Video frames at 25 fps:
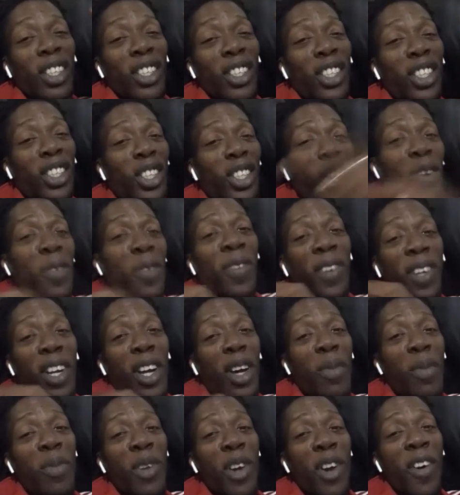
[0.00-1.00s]
shove it
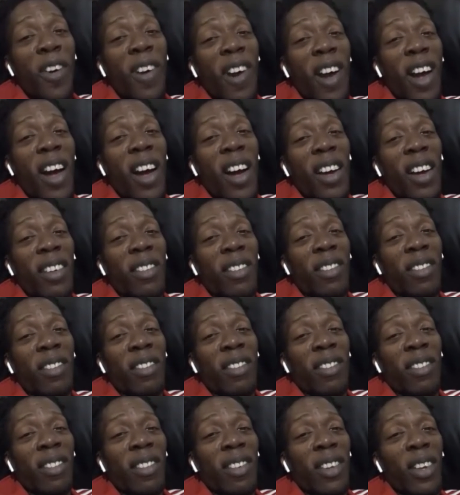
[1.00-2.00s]
up your
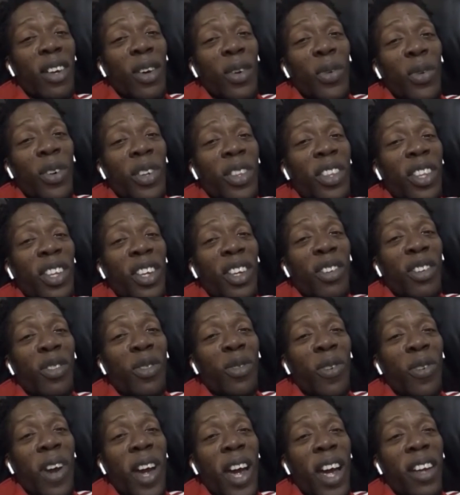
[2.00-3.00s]
ass with
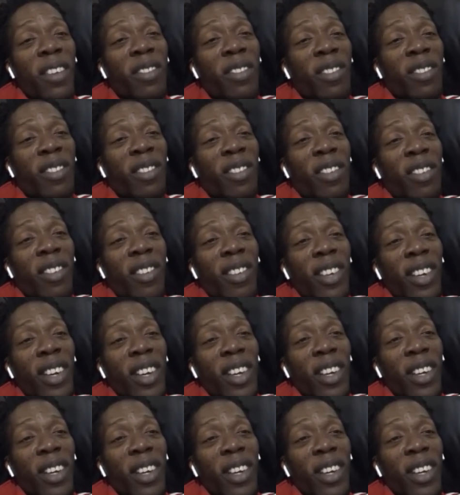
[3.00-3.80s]
these rats.